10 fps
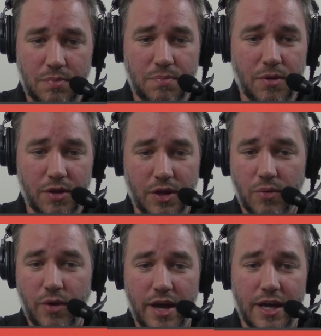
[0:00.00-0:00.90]
pulling
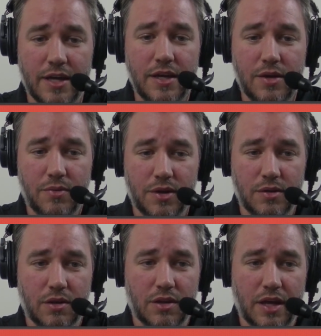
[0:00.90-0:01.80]
away when it
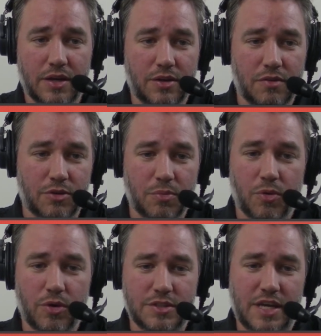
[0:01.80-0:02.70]
looked like Governor
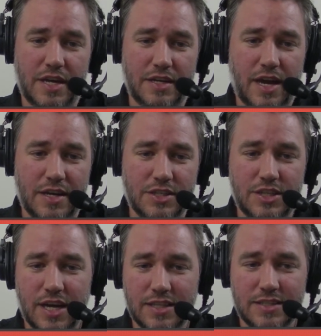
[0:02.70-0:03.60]
Morris had a
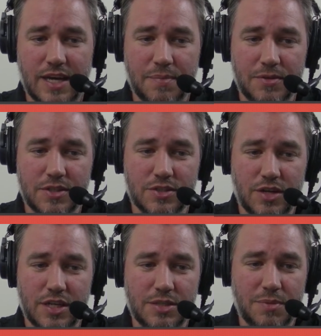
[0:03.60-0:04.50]
shot at the top of the
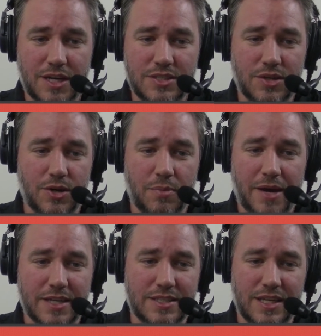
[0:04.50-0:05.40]
stretch. But I still go
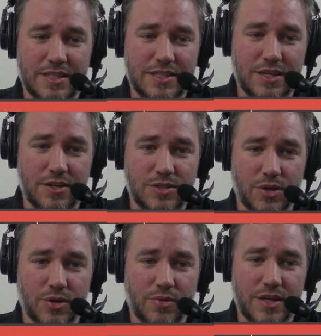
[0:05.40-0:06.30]
back to that
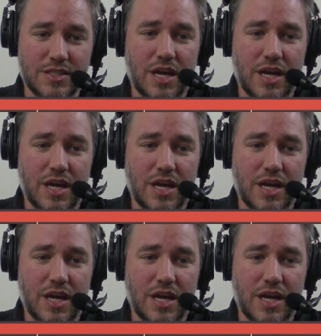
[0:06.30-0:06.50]
Saratoga race.